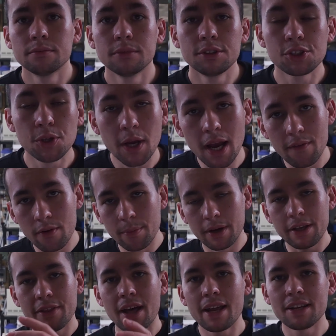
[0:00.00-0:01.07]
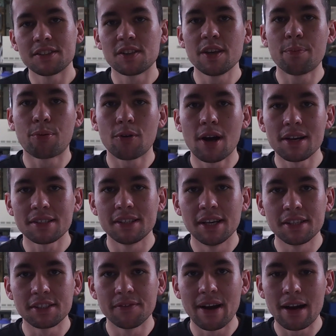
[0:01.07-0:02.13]
So yeah, everybody, that is the
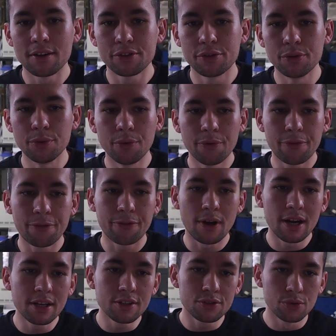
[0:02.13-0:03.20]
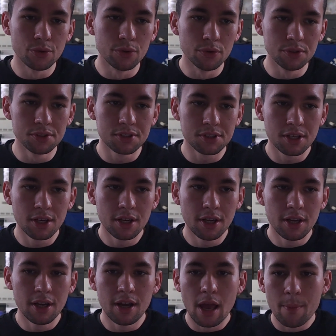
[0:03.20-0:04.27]
process of how to find tools,
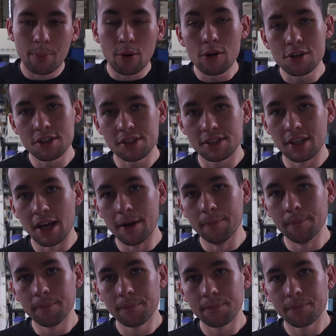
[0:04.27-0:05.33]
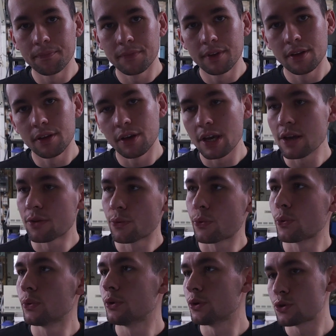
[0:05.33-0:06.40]
purchase them, either
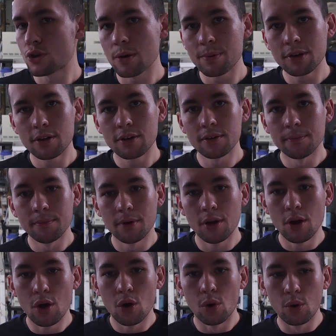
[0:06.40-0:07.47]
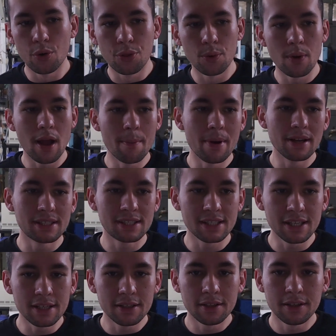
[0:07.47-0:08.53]
through a distributor or through
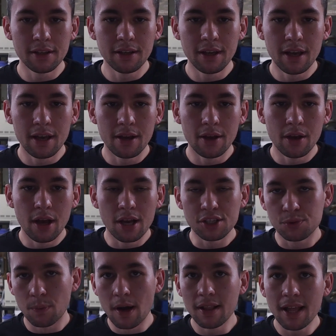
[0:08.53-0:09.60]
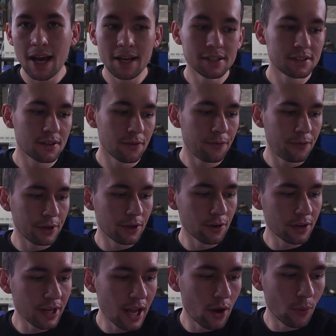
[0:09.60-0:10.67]
MSC, as well as
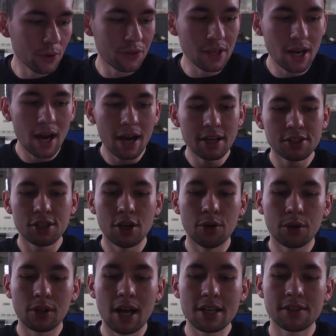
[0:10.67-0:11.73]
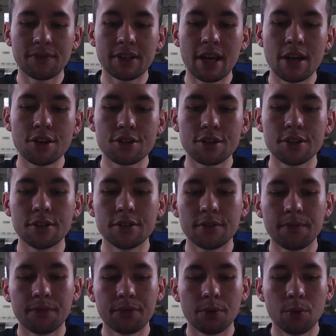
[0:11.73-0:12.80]
figuring out what the ISO classification,
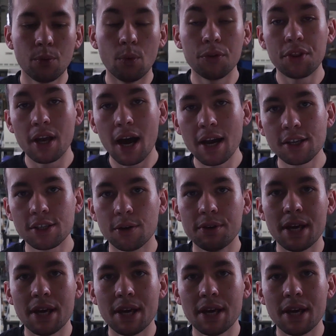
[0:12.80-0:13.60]
what the ISO